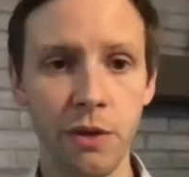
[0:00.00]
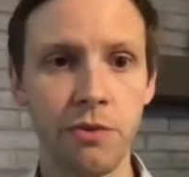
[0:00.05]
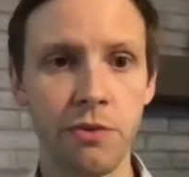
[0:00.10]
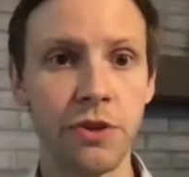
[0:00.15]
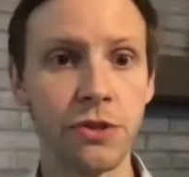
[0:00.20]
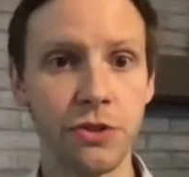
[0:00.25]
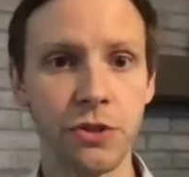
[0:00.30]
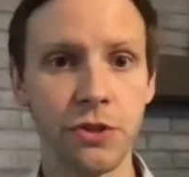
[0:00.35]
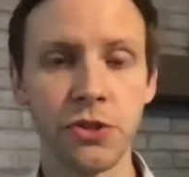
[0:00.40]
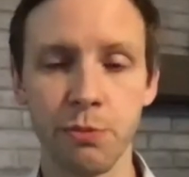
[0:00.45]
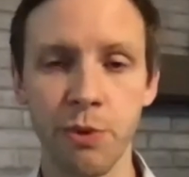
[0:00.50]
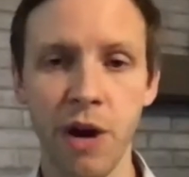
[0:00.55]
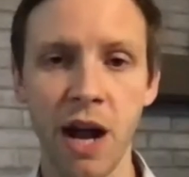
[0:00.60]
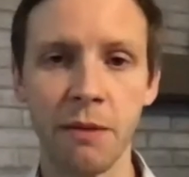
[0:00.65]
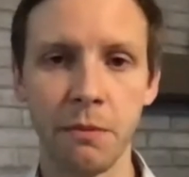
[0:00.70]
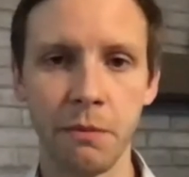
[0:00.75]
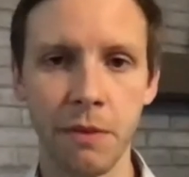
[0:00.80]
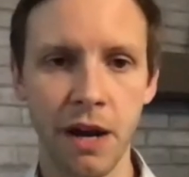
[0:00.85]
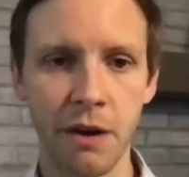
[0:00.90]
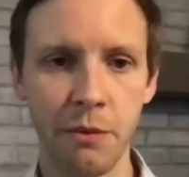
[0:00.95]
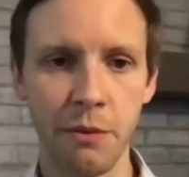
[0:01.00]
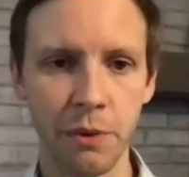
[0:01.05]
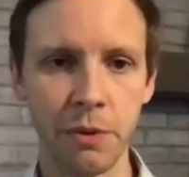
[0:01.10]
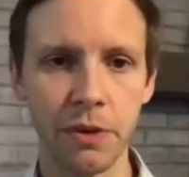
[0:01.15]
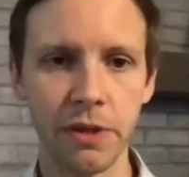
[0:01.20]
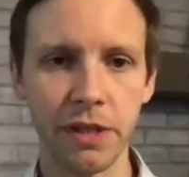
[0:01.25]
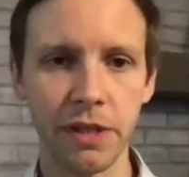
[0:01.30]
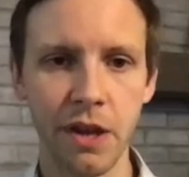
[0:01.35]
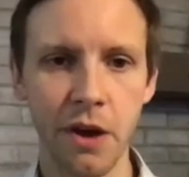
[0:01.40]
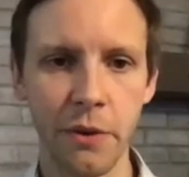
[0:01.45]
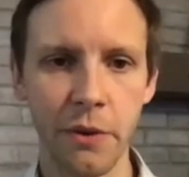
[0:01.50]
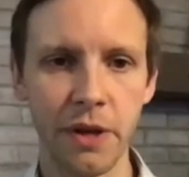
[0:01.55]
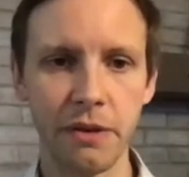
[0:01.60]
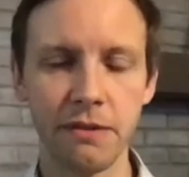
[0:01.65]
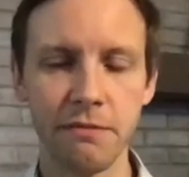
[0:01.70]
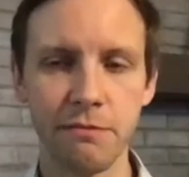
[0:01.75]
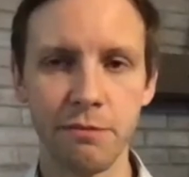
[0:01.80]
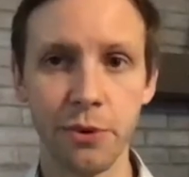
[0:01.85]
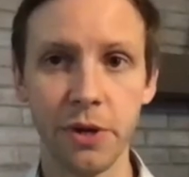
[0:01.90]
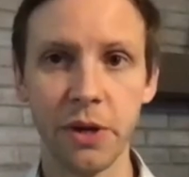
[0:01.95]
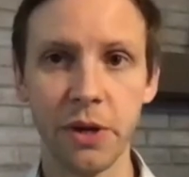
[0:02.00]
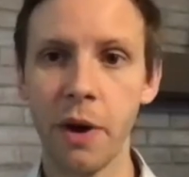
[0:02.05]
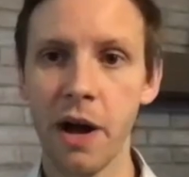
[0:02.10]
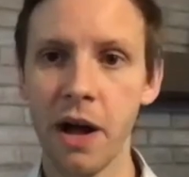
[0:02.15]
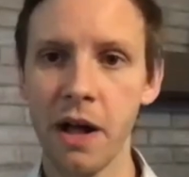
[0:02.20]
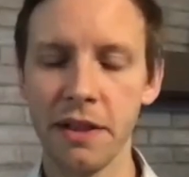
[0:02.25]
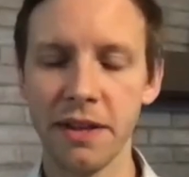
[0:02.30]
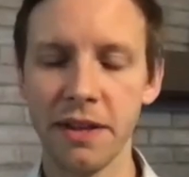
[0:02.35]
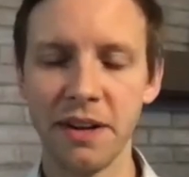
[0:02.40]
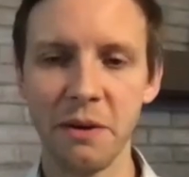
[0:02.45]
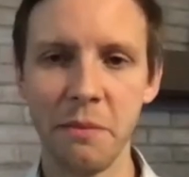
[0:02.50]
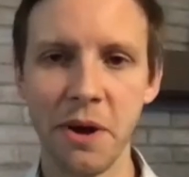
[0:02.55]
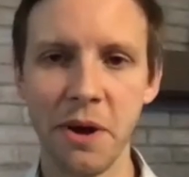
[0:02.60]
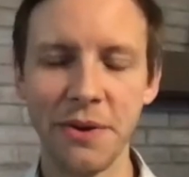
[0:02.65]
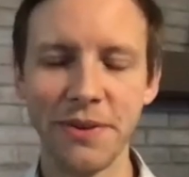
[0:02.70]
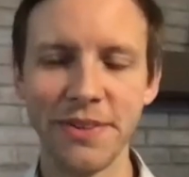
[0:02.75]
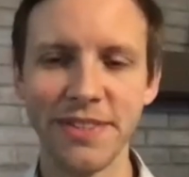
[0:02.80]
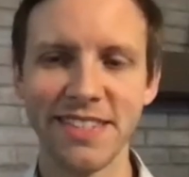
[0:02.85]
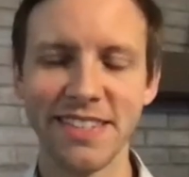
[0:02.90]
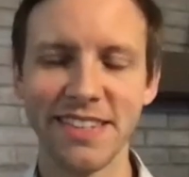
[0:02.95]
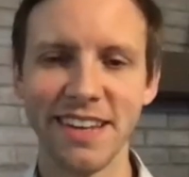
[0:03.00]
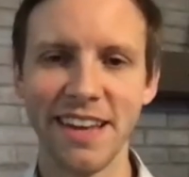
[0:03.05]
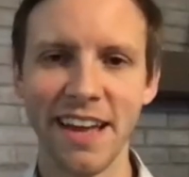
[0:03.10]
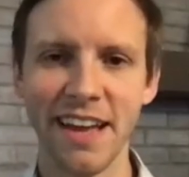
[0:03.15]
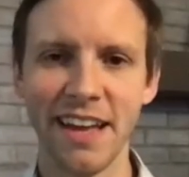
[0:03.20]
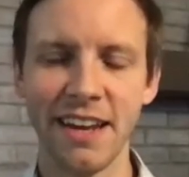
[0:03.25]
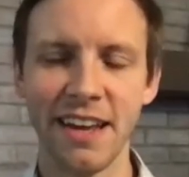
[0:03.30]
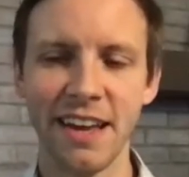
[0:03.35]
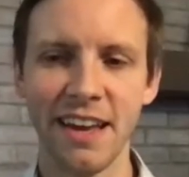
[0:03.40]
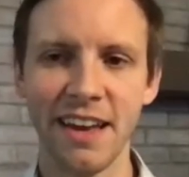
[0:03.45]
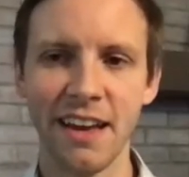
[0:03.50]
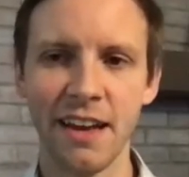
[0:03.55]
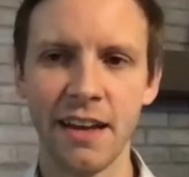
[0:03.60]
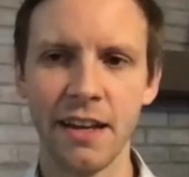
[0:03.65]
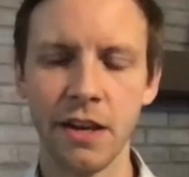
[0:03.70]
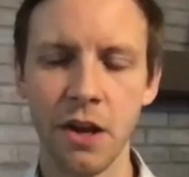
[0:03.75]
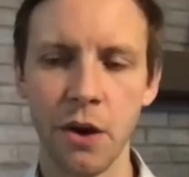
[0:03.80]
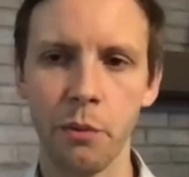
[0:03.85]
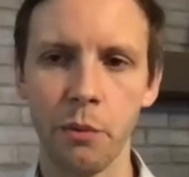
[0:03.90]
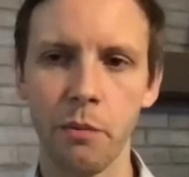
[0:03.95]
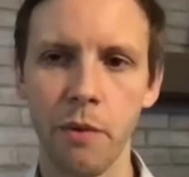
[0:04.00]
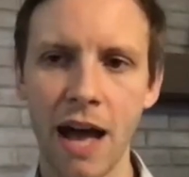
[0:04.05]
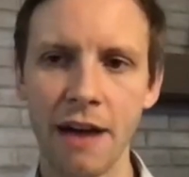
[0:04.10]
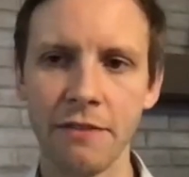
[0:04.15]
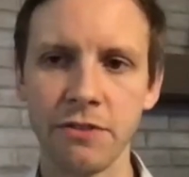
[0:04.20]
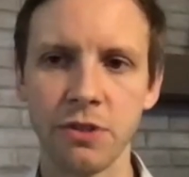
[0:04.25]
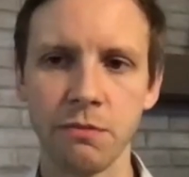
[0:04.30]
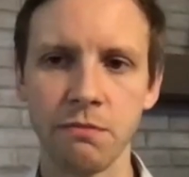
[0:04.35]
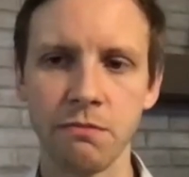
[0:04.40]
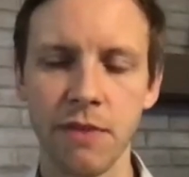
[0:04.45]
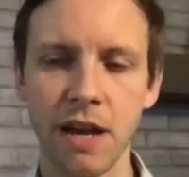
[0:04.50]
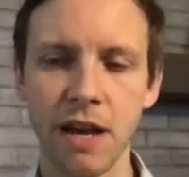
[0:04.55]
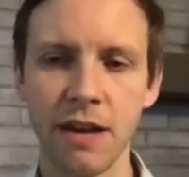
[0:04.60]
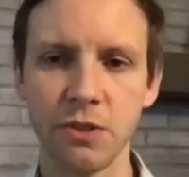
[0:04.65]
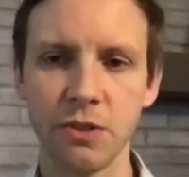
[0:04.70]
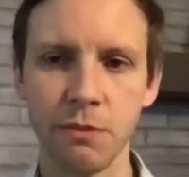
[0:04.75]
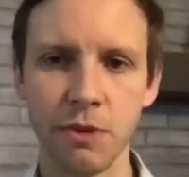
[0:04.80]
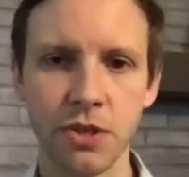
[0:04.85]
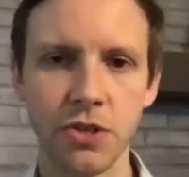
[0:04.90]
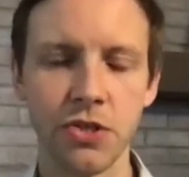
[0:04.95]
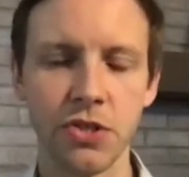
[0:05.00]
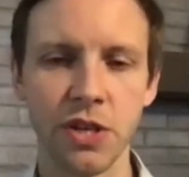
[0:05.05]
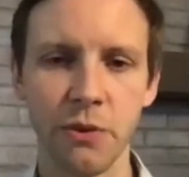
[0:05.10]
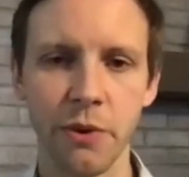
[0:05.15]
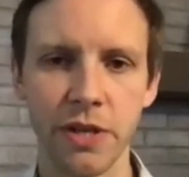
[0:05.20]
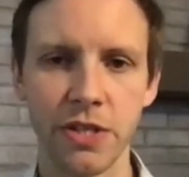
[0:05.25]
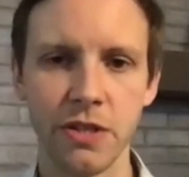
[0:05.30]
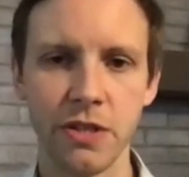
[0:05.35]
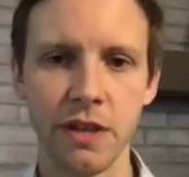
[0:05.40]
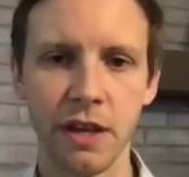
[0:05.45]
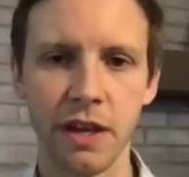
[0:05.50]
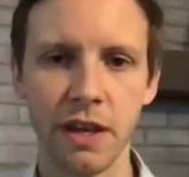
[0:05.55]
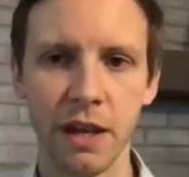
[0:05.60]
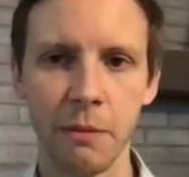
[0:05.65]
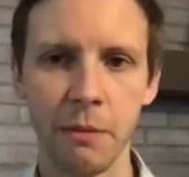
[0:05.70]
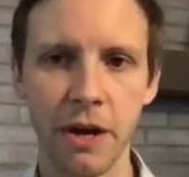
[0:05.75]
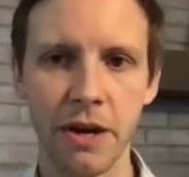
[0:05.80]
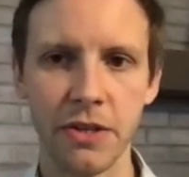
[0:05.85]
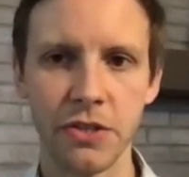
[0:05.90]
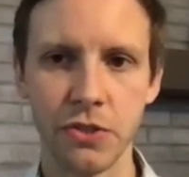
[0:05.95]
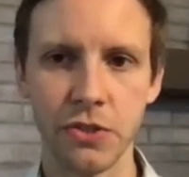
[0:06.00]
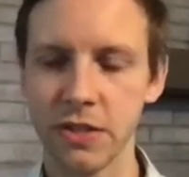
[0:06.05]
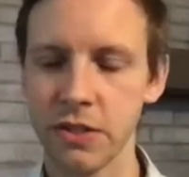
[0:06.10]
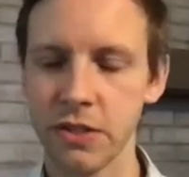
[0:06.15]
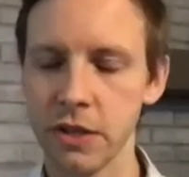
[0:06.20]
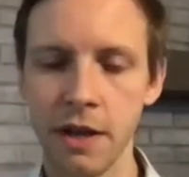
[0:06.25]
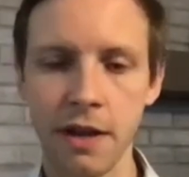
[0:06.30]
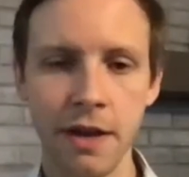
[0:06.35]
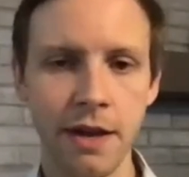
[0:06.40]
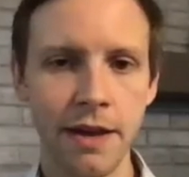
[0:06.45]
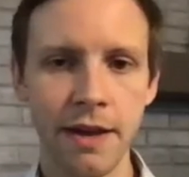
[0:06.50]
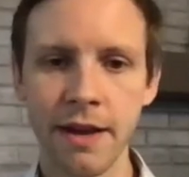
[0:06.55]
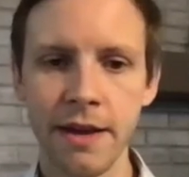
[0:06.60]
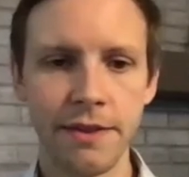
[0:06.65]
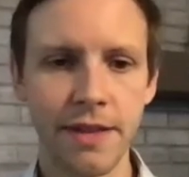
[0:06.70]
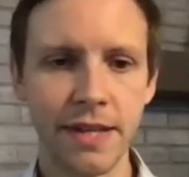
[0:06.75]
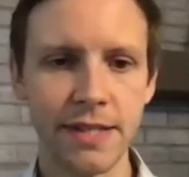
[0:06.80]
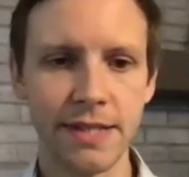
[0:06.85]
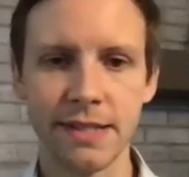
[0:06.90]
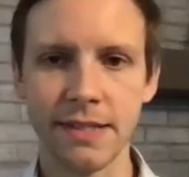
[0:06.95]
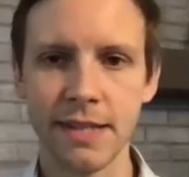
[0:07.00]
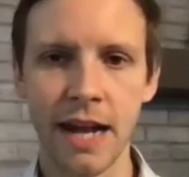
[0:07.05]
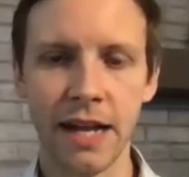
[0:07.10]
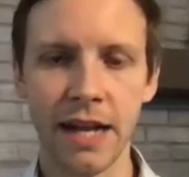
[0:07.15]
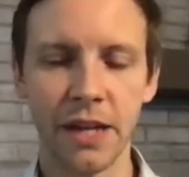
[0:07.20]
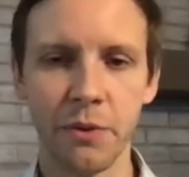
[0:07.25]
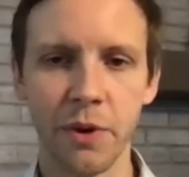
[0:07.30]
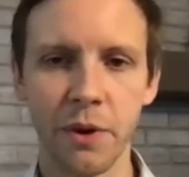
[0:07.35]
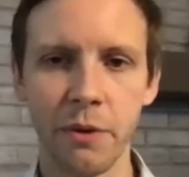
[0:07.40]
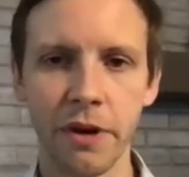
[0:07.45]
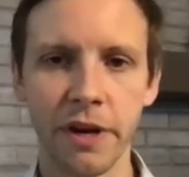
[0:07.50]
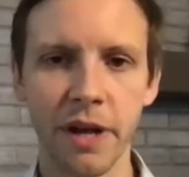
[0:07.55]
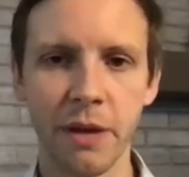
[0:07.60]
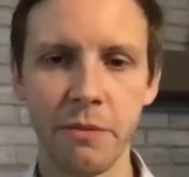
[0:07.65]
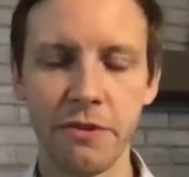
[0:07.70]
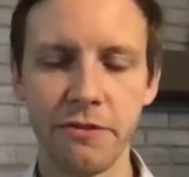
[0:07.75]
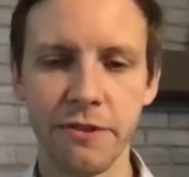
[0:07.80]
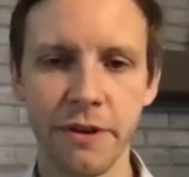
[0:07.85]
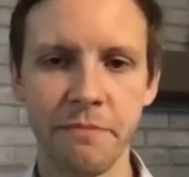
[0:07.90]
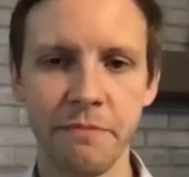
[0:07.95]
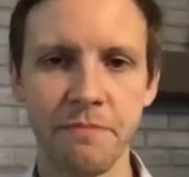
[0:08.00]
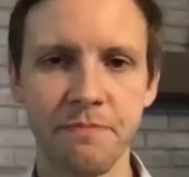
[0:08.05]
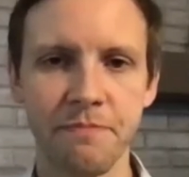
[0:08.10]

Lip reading: there's a problem here. We really know it pretty well in our bones, and have some interesting ways of thinking about it. So that's exactly where we're coming from.